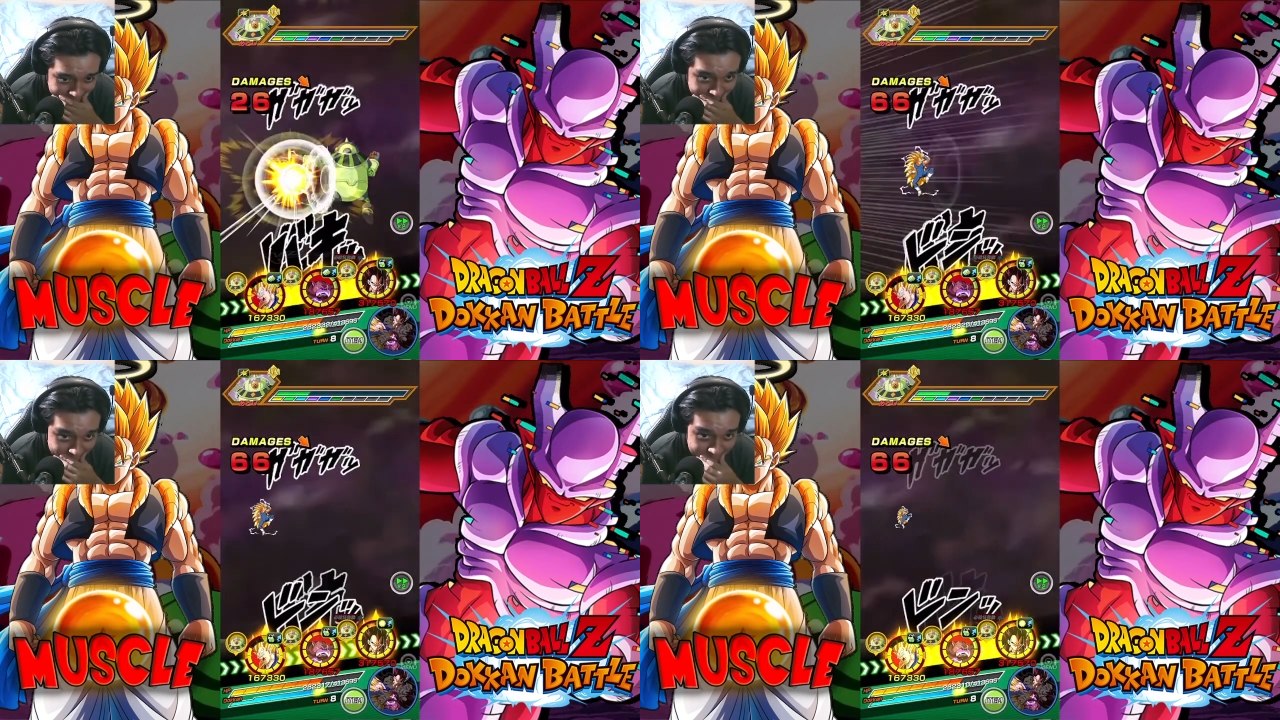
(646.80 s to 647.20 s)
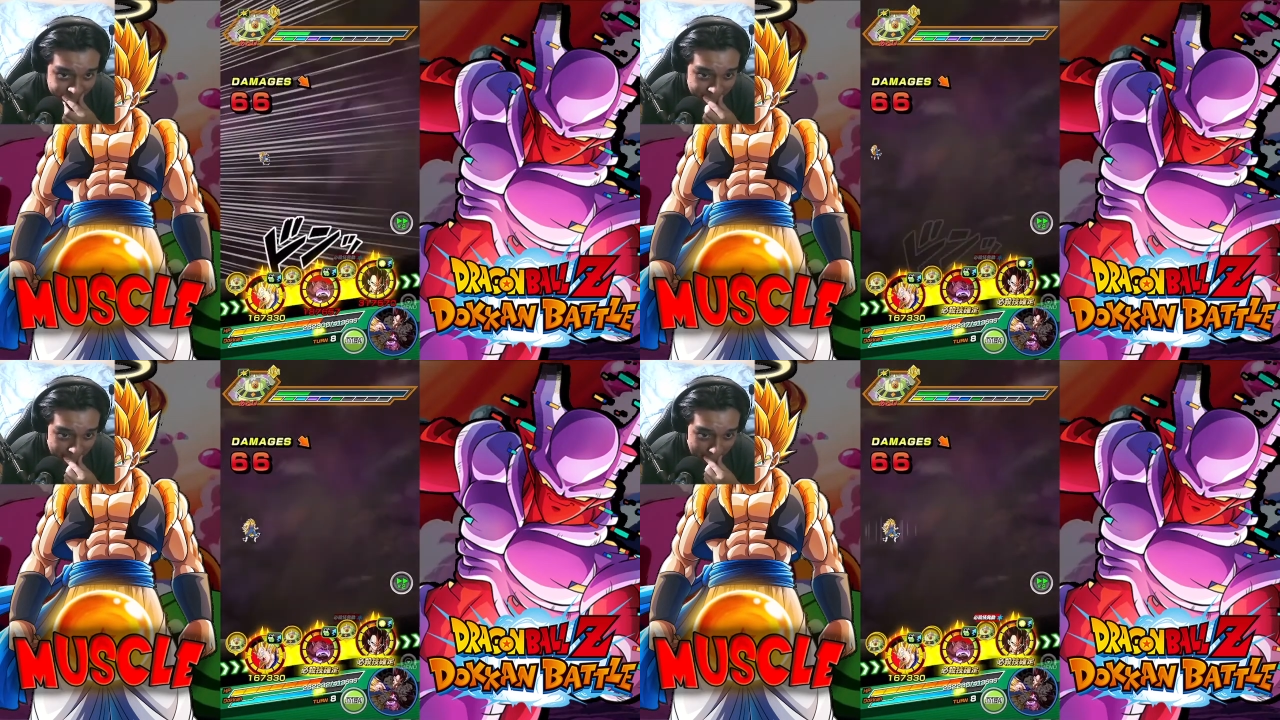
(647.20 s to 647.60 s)

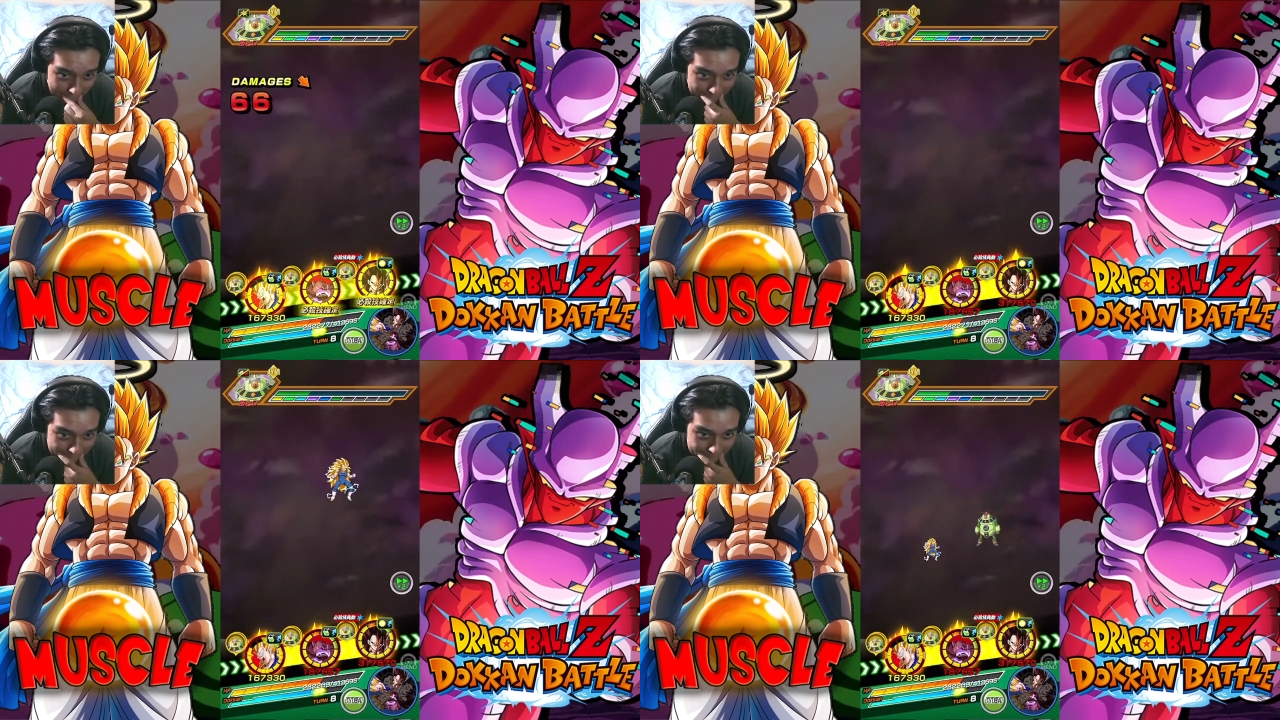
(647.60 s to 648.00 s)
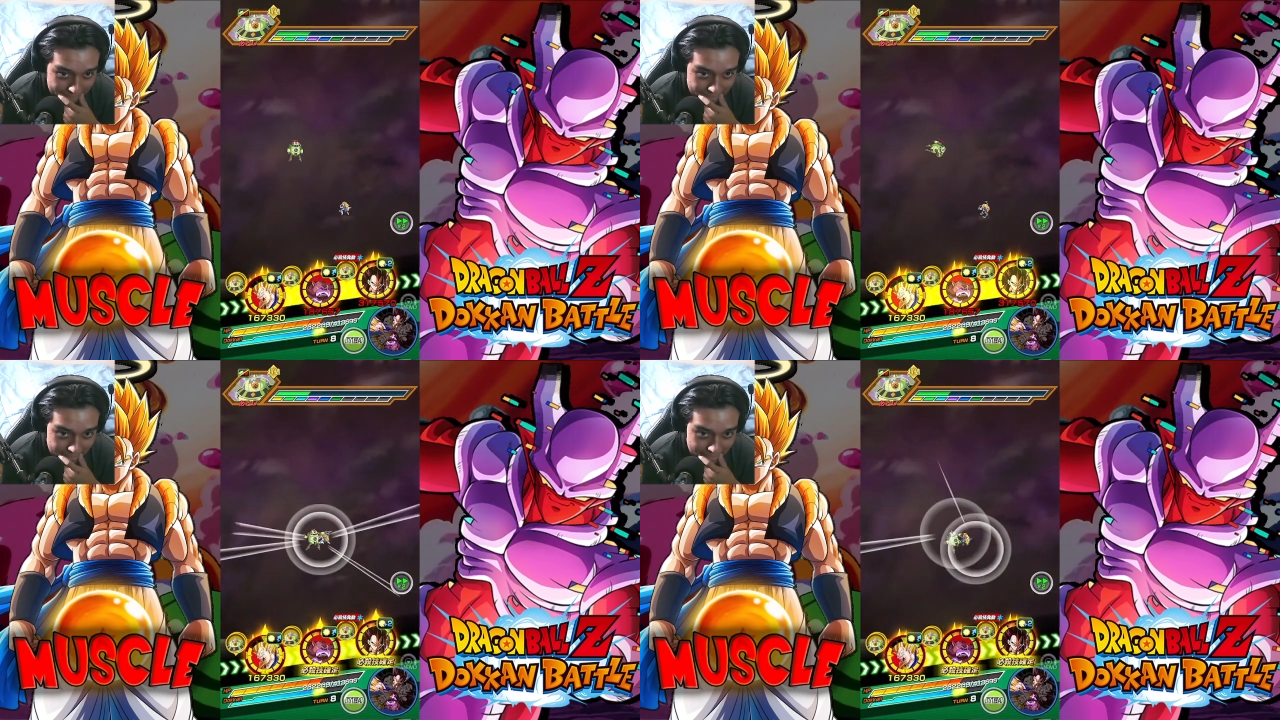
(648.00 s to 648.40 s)

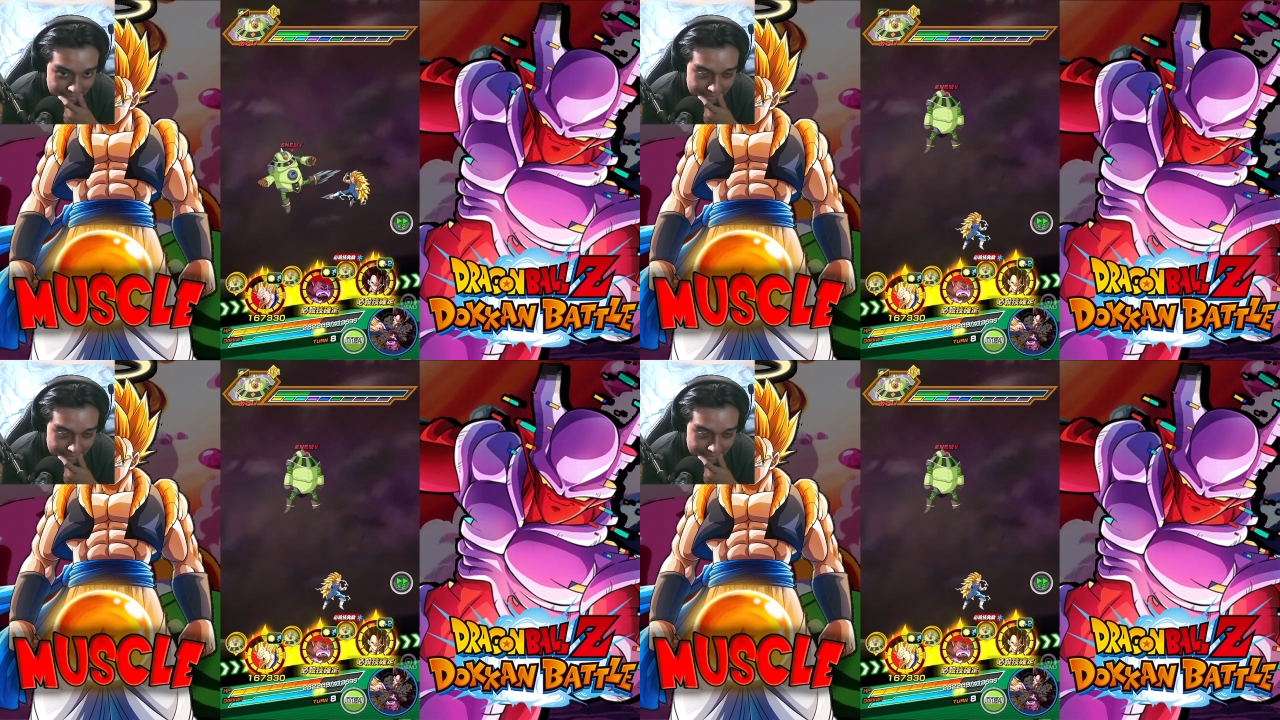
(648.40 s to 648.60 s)
[no speech]